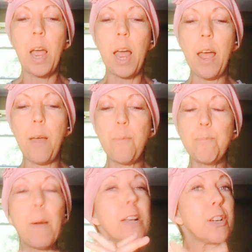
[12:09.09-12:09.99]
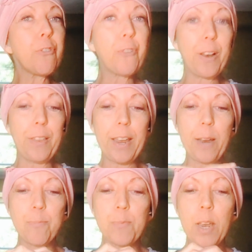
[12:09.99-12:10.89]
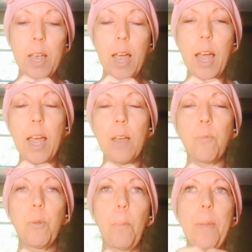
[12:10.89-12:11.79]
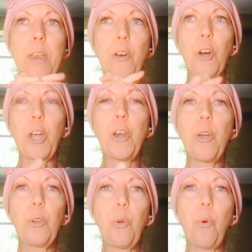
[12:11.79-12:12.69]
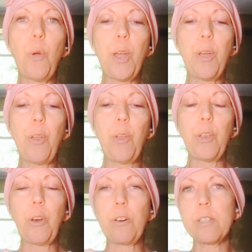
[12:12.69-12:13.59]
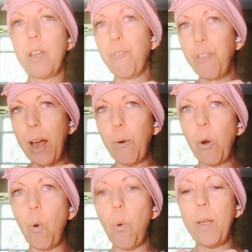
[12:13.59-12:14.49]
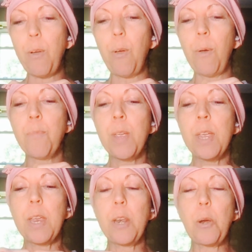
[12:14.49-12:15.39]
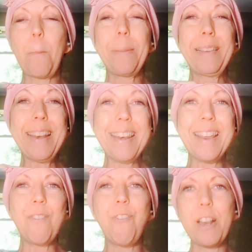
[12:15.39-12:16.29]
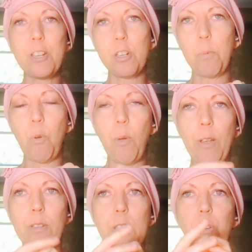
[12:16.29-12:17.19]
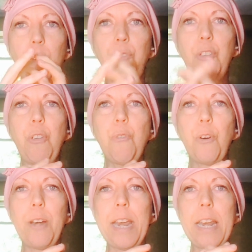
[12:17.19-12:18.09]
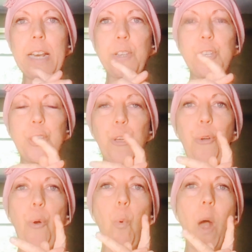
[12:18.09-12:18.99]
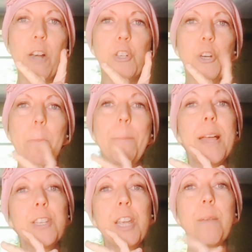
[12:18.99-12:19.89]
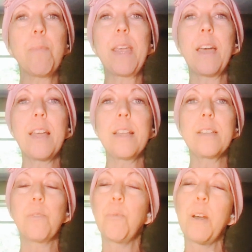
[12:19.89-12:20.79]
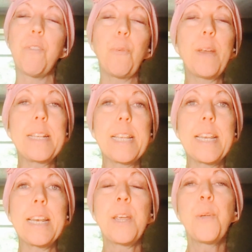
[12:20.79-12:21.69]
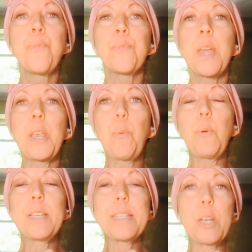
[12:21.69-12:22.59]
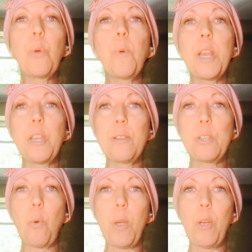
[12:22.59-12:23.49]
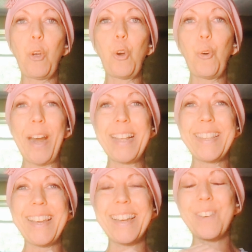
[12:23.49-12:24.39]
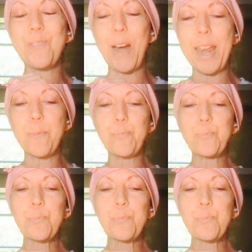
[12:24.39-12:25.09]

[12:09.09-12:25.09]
Budget friendly will be your canola oil, your sunflower oil, and your blended vegetable oils. So if you are needing to watch your budget because of whatever reason, you still want to use the oil correctly, right?